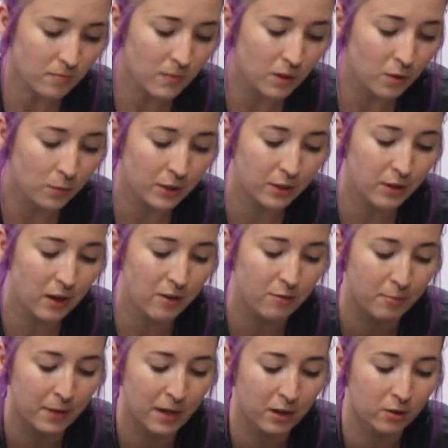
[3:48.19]
And we do
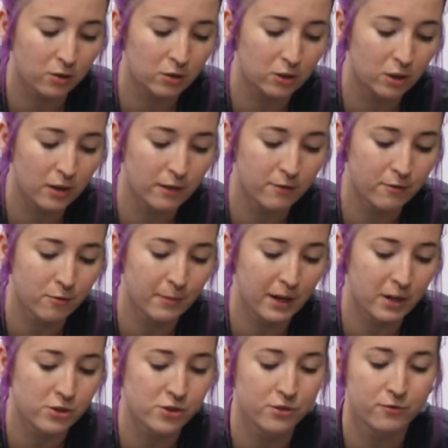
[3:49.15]
have medical alert
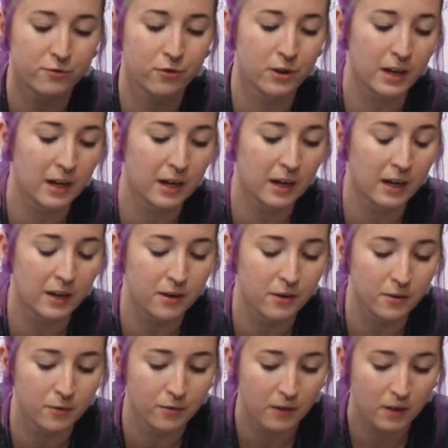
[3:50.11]
information for any kind
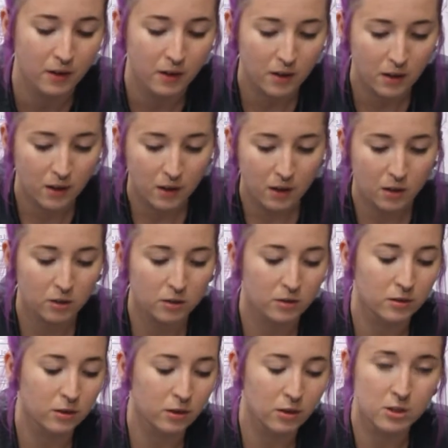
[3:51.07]
of
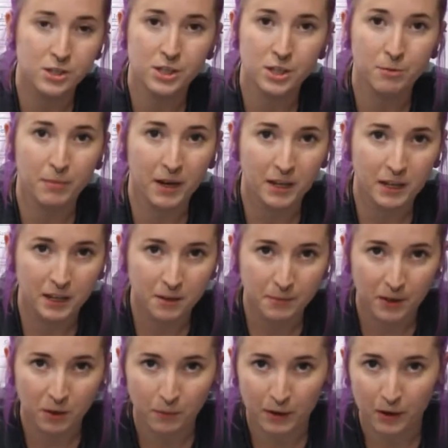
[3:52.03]
alerts that you might need to
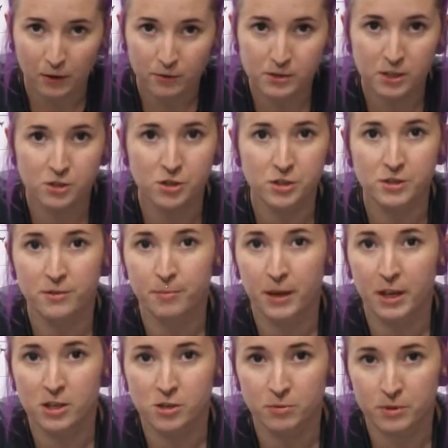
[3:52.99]
be aware of, such as the
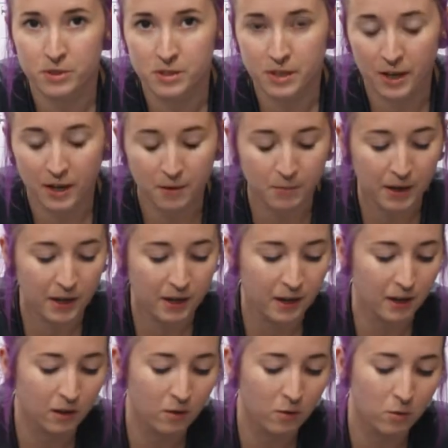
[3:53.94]
patient was
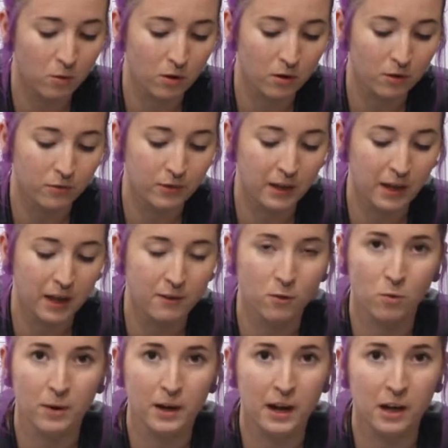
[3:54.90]
diabetic or if they have a
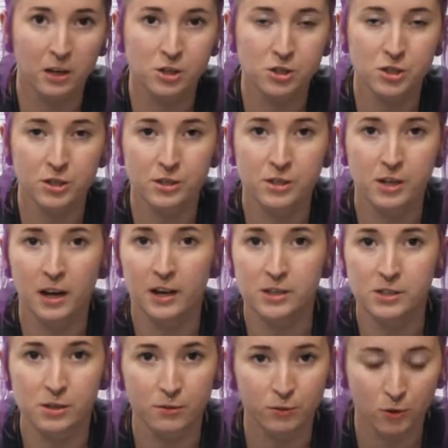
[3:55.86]
reaction to
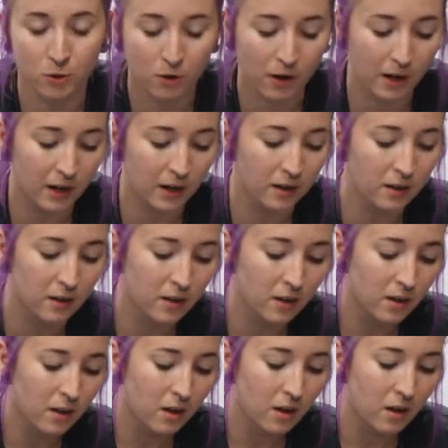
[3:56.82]
isoflurane
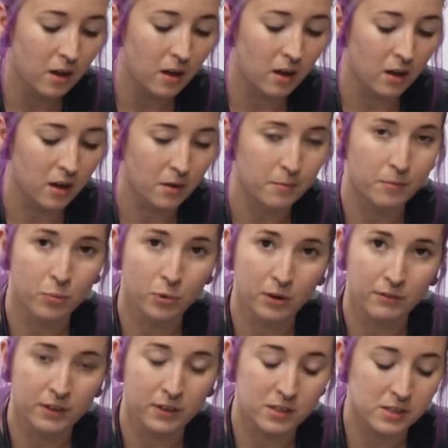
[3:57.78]

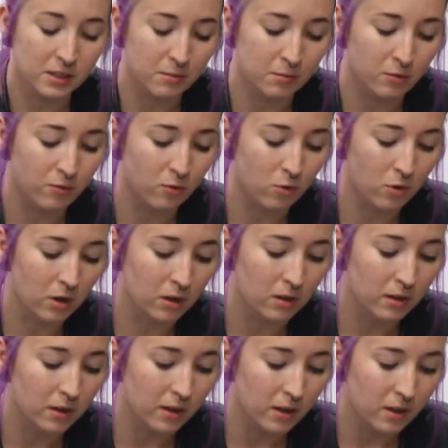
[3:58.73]
previously before.
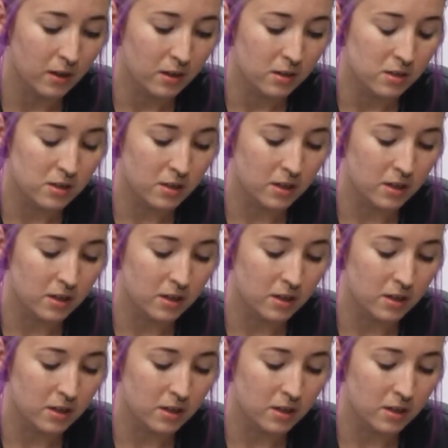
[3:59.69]
So